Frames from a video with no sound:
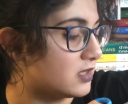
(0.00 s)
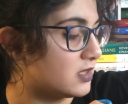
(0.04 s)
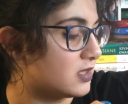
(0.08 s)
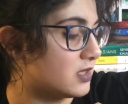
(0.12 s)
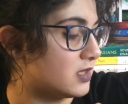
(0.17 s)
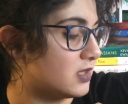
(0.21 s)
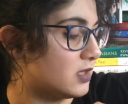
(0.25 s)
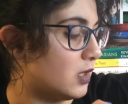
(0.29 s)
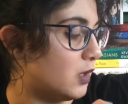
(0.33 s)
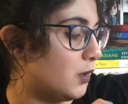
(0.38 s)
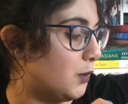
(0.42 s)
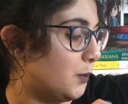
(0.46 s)

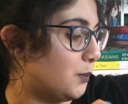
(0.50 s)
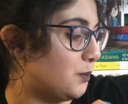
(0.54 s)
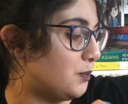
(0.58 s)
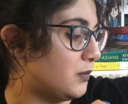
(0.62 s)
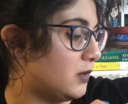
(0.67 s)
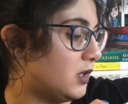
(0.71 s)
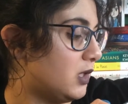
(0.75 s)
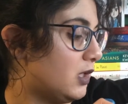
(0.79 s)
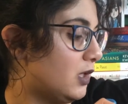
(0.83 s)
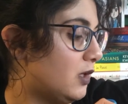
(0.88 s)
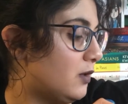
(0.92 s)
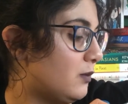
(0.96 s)
So,
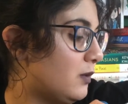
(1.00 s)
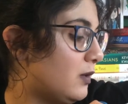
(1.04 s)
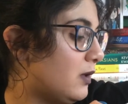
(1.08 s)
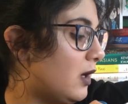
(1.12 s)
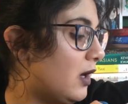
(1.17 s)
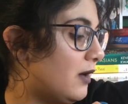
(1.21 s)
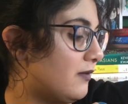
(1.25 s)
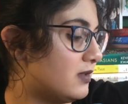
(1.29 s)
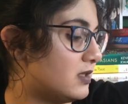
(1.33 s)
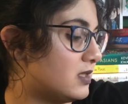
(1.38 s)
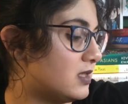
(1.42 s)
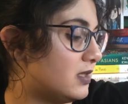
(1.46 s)
you know,
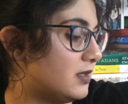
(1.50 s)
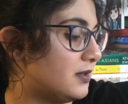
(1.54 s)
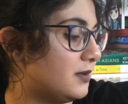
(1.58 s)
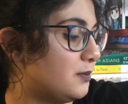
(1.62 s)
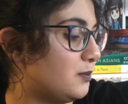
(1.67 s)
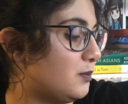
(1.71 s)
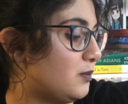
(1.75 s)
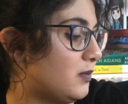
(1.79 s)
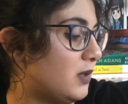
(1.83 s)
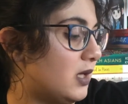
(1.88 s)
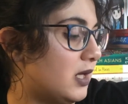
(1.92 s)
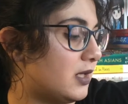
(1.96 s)
obviously
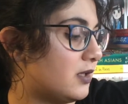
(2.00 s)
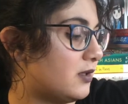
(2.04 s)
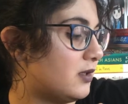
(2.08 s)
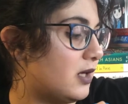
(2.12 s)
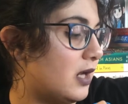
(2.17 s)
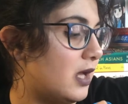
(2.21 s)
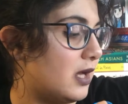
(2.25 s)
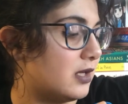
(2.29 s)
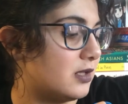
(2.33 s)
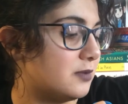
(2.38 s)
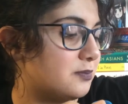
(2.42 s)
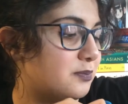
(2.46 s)
I could
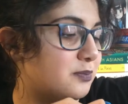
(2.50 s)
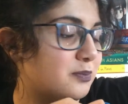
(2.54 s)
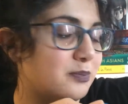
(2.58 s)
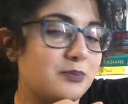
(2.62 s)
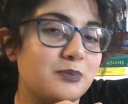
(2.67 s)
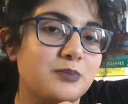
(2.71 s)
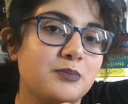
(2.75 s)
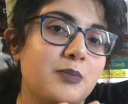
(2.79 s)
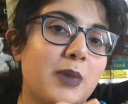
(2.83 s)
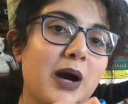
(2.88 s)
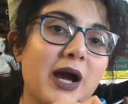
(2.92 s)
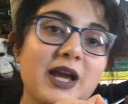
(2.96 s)
not
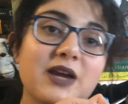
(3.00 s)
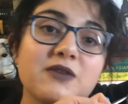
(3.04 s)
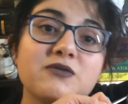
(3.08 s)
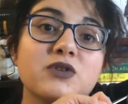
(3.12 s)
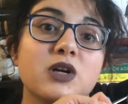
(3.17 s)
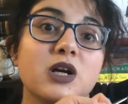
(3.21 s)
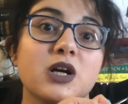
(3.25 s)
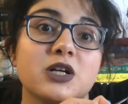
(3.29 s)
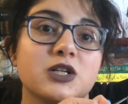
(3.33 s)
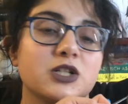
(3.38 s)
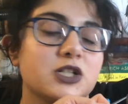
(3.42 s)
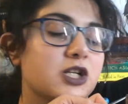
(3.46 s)
buy it for
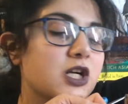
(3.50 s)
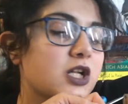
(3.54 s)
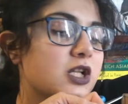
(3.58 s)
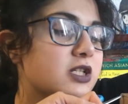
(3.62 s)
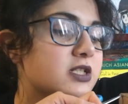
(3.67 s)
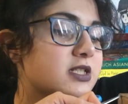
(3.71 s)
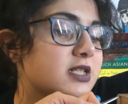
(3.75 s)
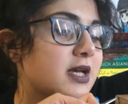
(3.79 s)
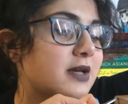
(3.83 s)
$100.